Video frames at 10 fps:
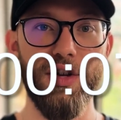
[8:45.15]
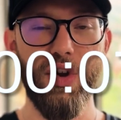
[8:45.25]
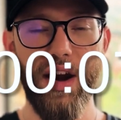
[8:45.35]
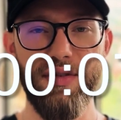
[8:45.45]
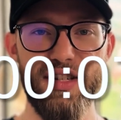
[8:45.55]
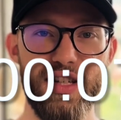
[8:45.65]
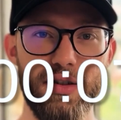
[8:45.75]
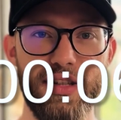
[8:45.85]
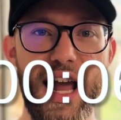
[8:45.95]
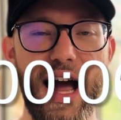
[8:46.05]
So every
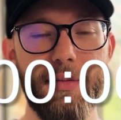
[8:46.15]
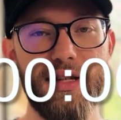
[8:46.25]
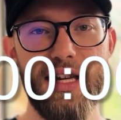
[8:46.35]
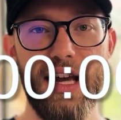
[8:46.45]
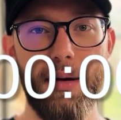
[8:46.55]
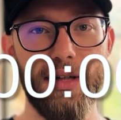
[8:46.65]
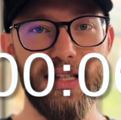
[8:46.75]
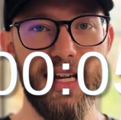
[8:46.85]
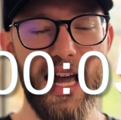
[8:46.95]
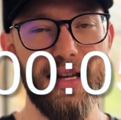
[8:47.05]
single day, I'm seeing how many
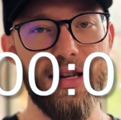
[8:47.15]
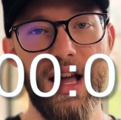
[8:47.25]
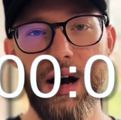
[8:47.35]
days,